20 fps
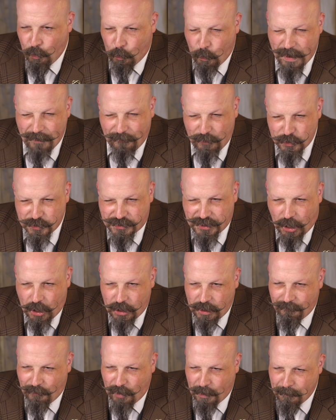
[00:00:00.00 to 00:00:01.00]
But we've used
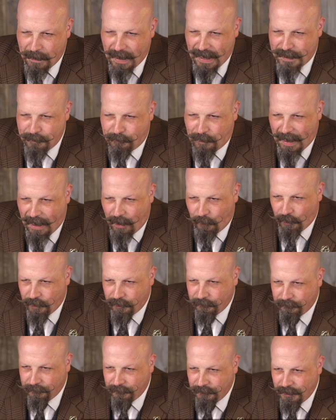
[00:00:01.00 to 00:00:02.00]
all of our mind power